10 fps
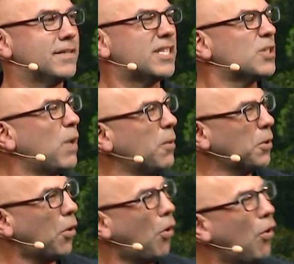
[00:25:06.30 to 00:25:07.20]
This is why
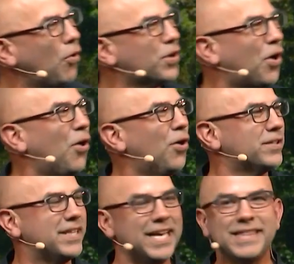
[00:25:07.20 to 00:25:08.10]
we're all
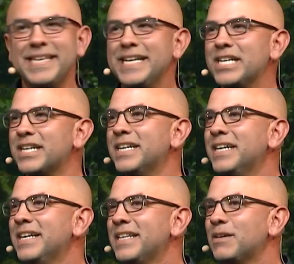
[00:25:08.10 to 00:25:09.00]
called to that thing
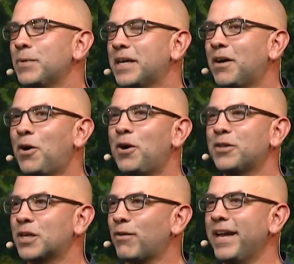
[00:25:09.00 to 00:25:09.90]
that we
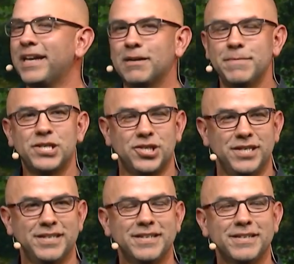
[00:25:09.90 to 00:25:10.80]
call the Great Commission.